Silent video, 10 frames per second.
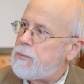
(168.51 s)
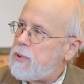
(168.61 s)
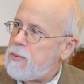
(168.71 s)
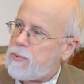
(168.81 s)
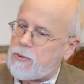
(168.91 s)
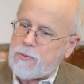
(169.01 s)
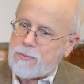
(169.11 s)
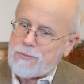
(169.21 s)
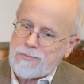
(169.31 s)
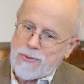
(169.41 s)
People
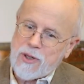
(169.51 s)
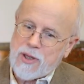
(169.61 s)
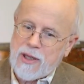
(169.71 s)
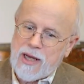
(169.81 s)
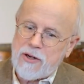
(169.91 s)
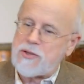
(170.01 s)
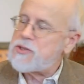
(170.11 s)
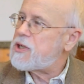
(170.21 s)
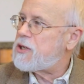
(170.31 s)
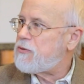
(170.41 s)
put the
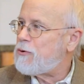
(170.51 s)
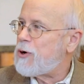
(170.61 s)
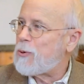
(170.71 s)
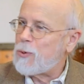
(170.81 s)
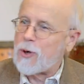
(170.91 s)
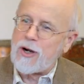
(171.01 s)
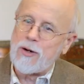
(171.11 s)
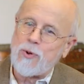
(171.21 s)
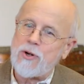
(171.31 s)
letters in to form a word,